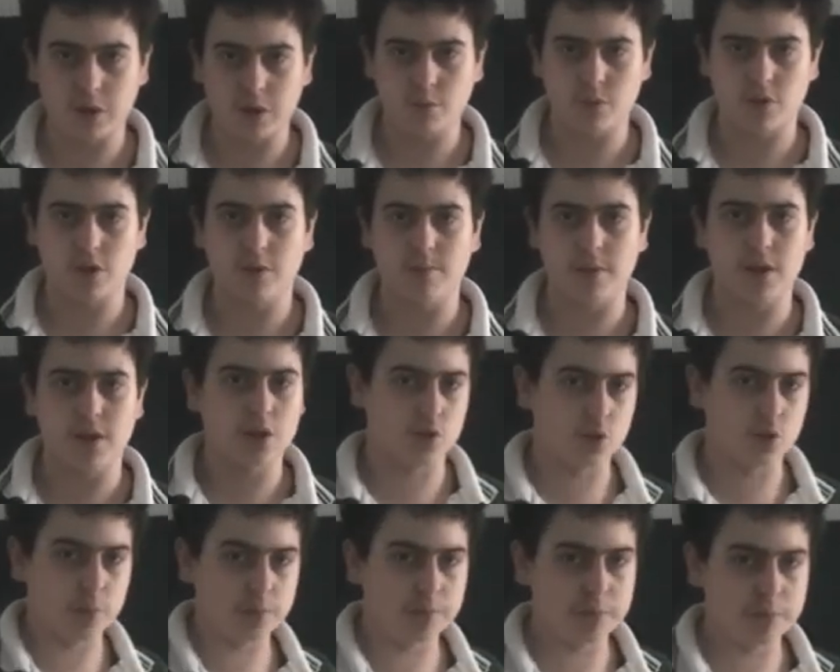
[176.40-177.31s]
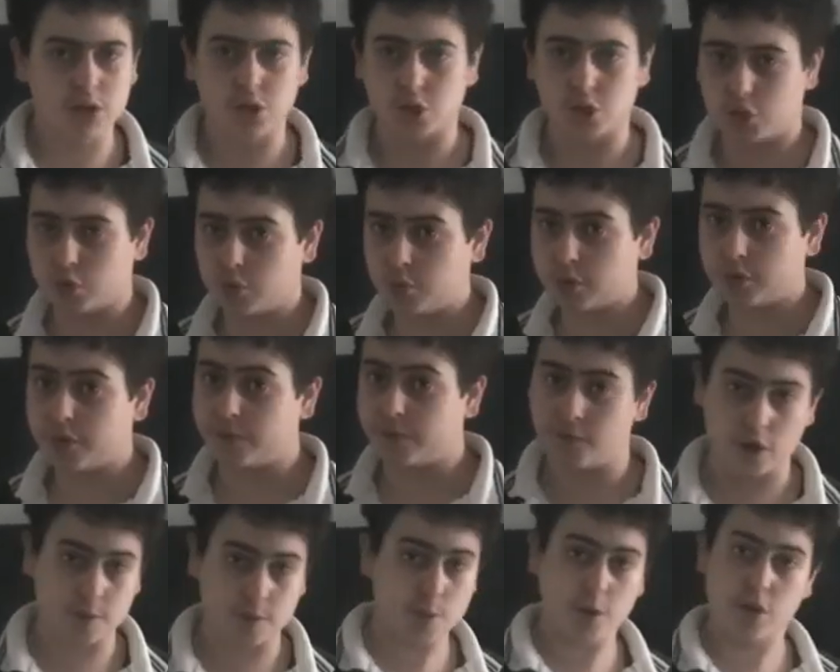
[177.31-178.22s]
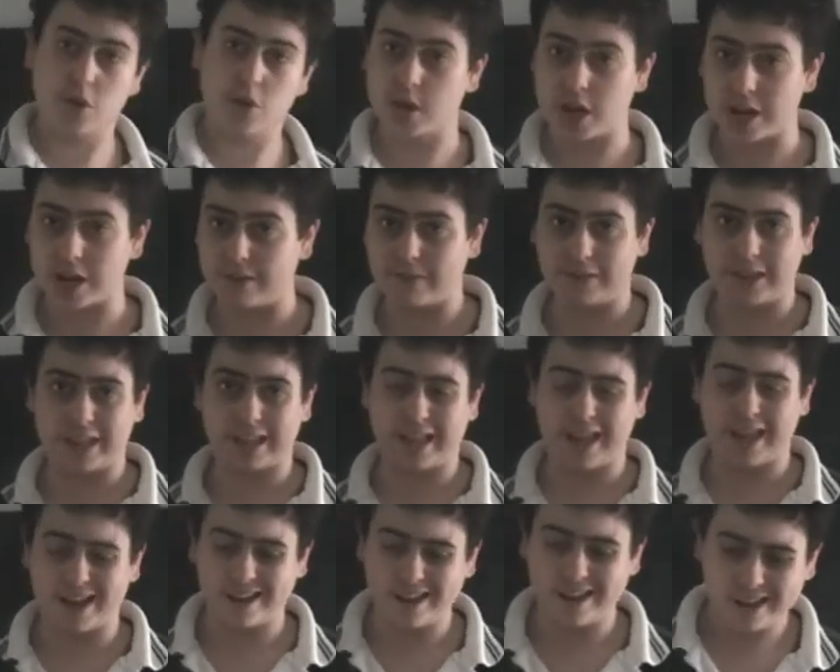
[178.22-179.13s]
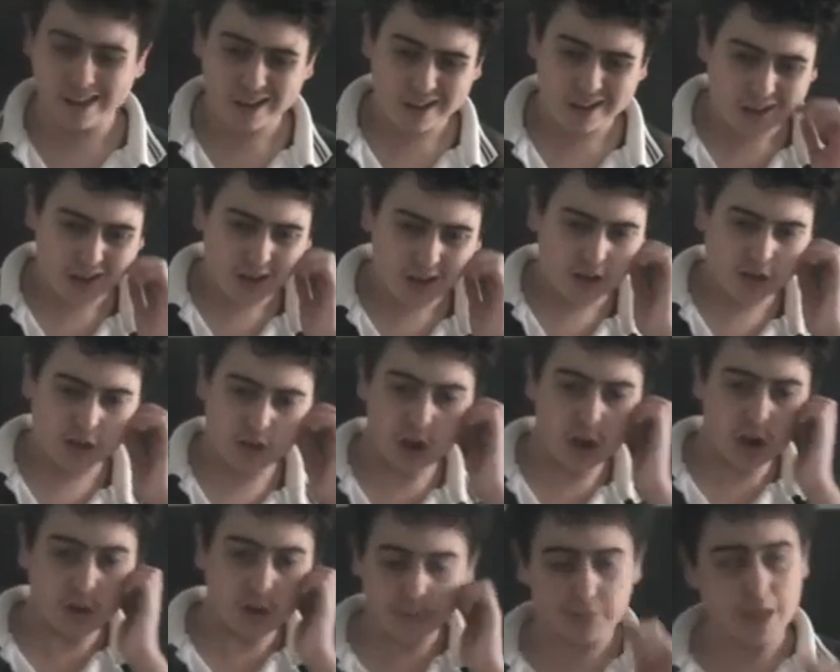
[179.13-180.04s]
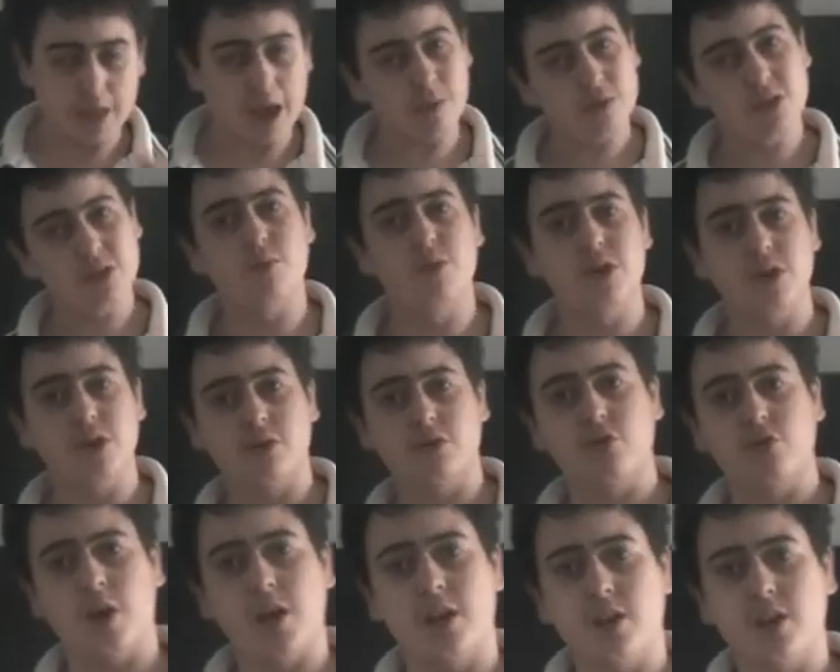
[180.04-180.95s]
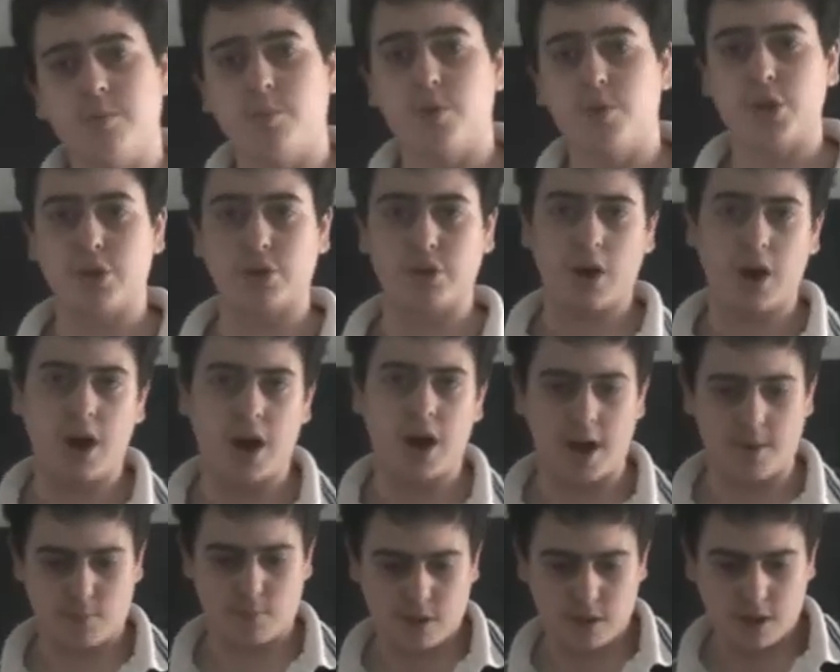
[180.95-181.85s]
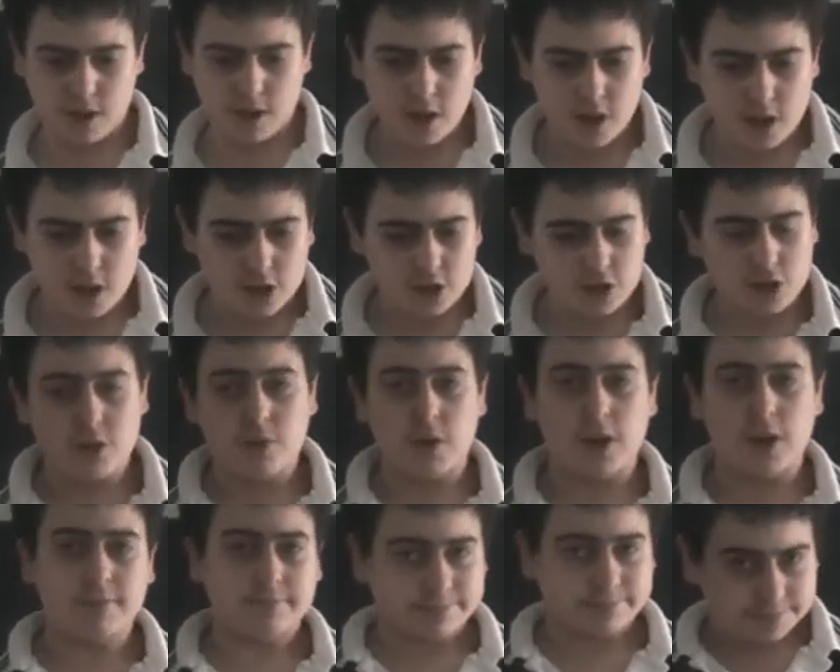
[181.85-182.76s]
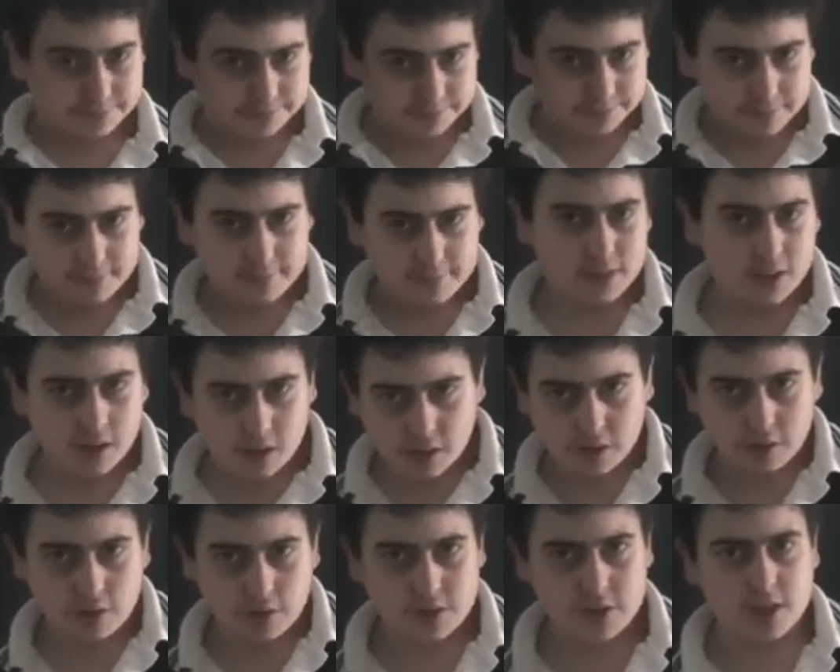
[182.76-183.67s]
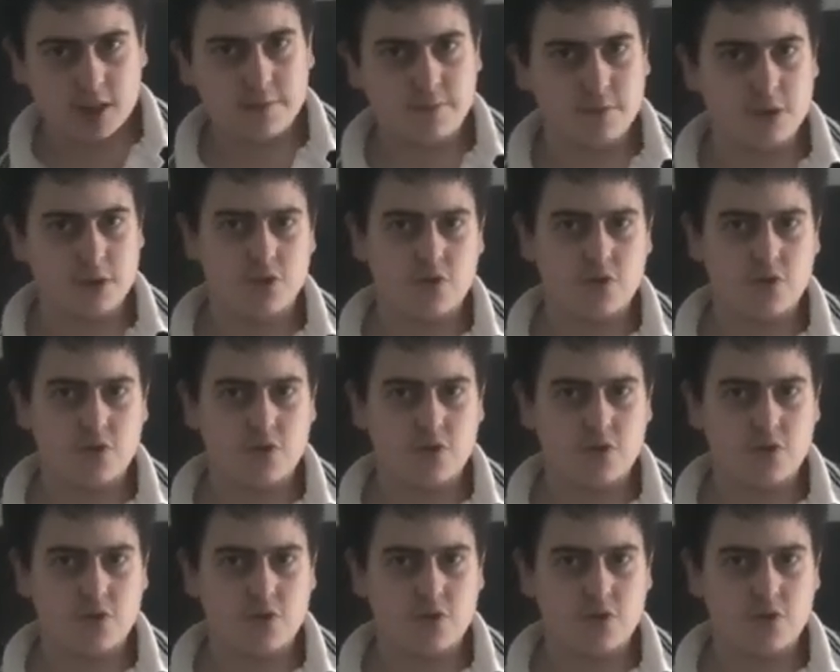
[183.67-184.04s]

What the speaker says: whether it was going to be a zombie, a shooter, first person, anything like that. So that was a pretty good trailer and pretty good hype. So anyway, because I live in